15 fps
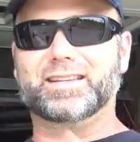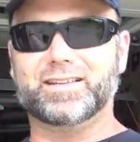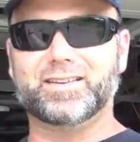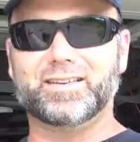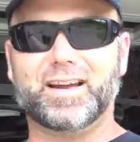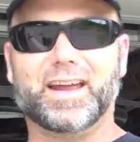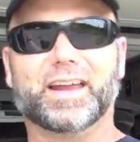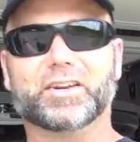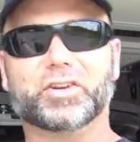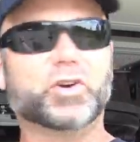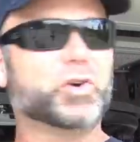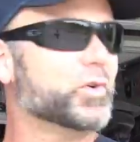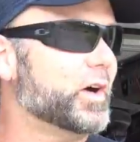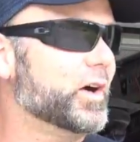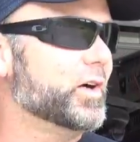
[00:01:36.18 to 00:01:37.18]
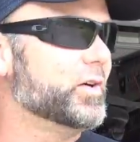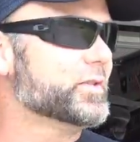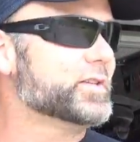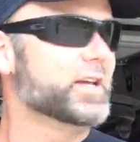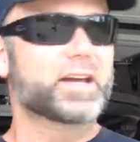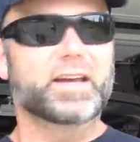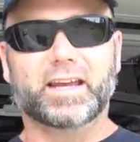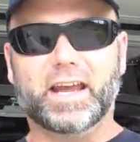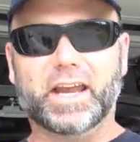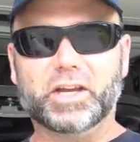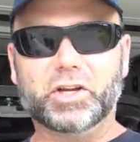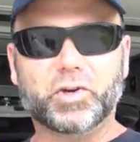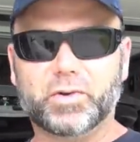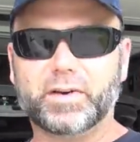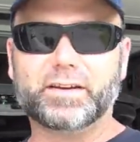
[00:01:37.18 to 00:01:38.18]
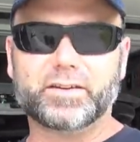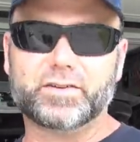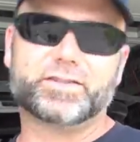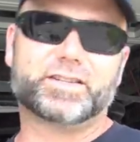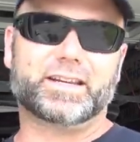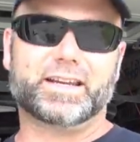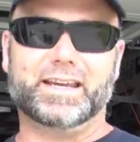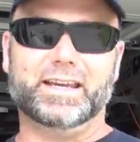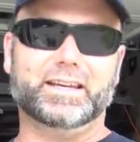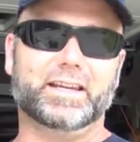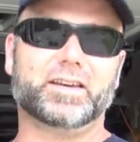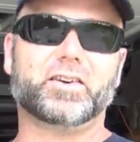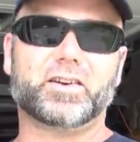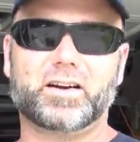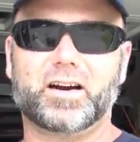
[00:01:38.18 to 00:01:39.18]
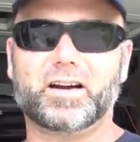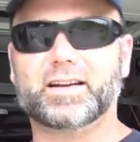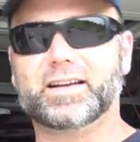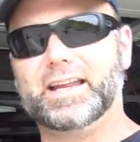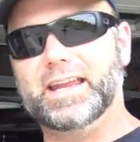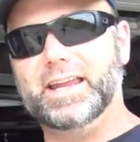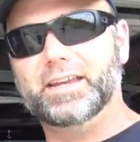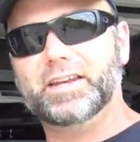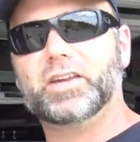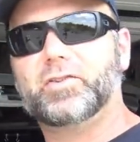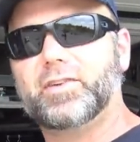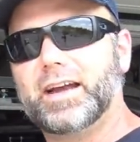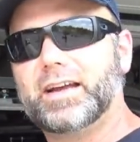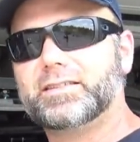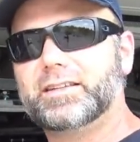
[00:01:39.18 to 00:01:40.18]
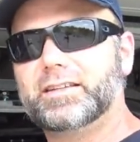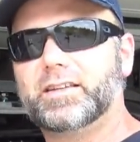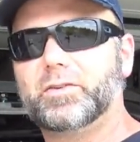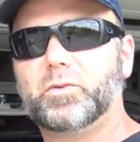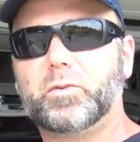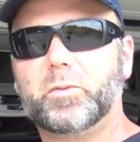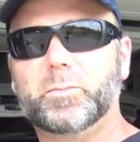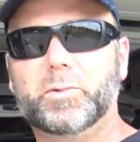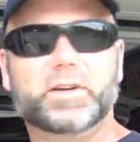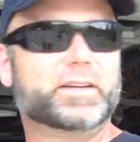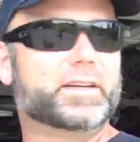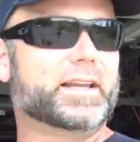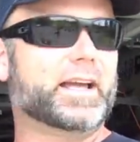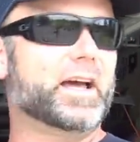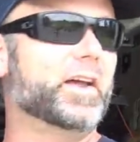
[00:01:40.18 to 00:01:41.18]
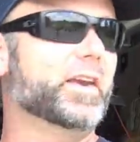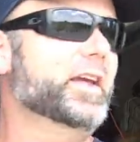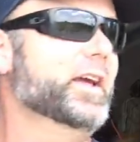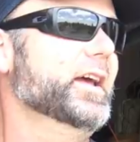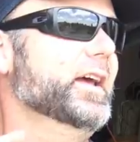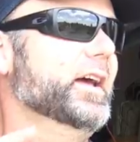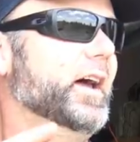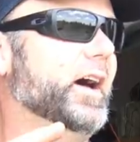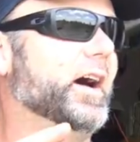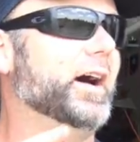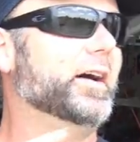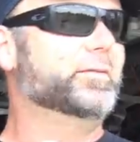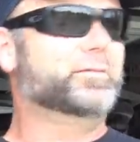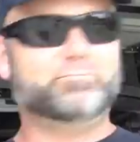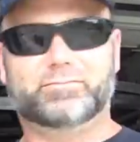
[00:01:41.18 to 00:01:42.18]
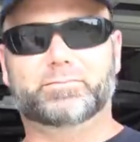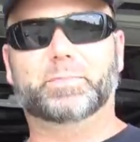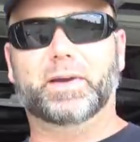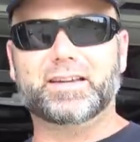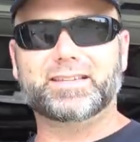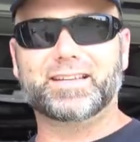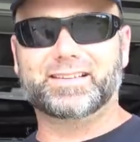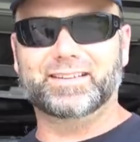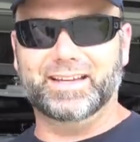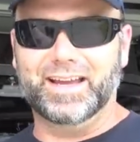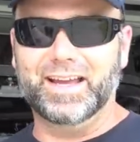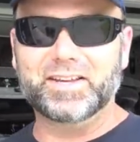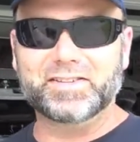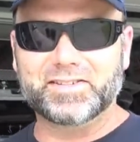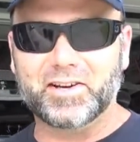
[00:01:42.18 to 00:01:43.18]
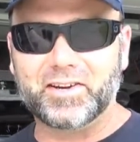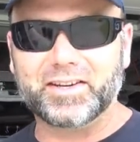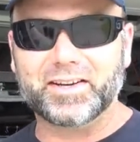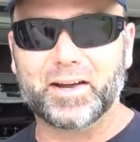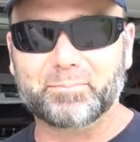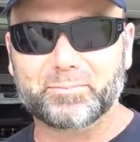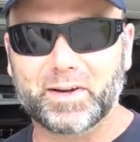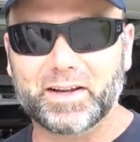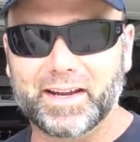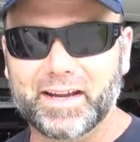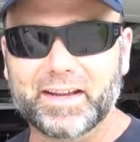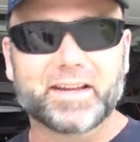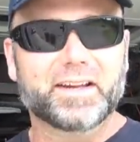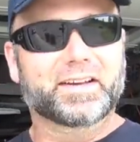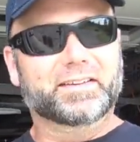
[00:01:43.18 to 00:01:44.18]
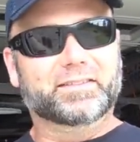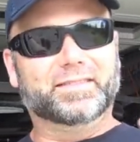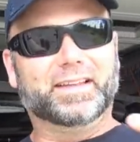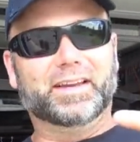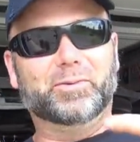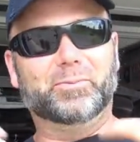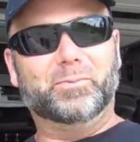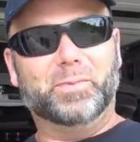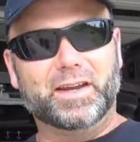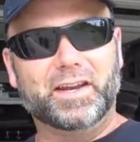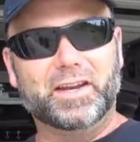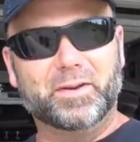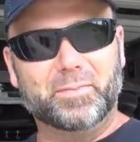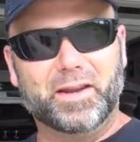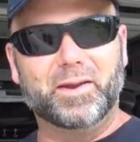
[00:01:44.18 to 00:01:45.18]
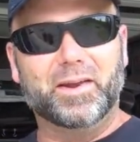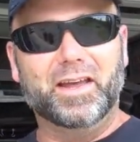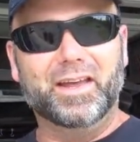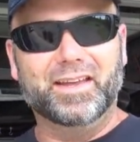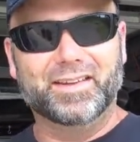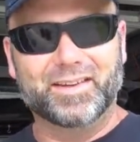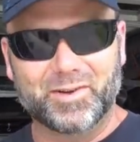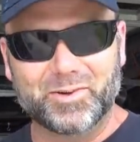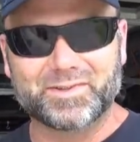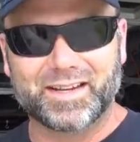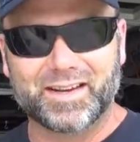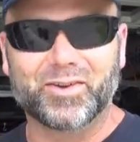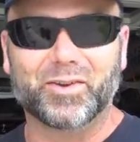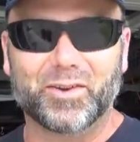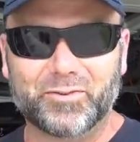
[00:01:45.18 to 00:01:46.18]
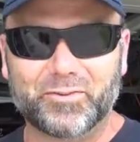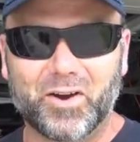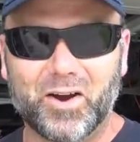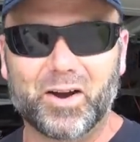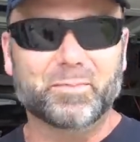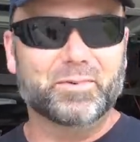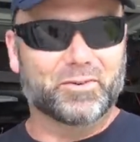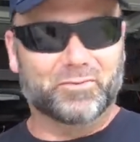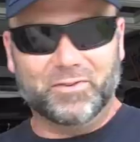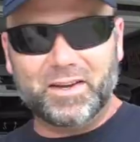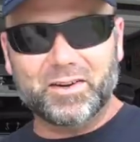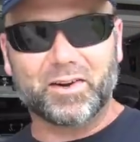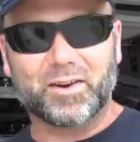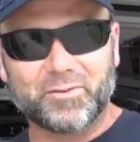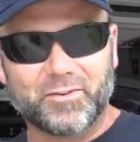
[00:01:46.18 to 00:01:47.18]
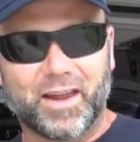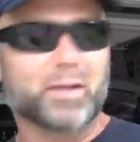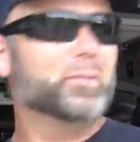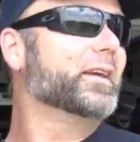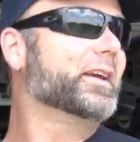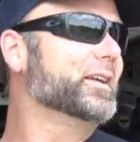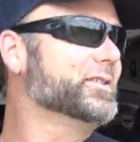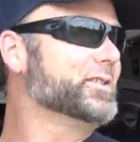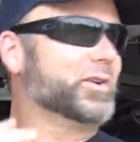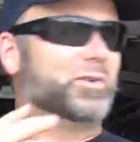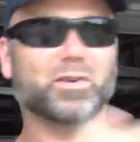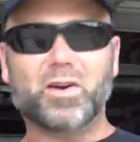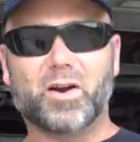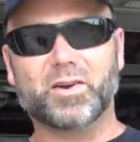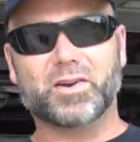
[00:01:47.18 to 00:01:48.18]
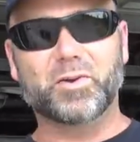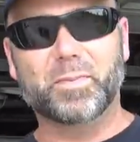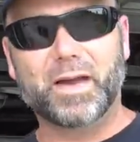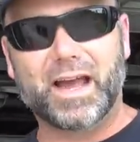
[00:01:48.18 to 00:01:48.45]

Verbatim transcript: deer and crows and critters getting in our garden, eating the grass seed that we were putting down, basically sucking up money that we need to be using on the farm to feed our family and to grow our new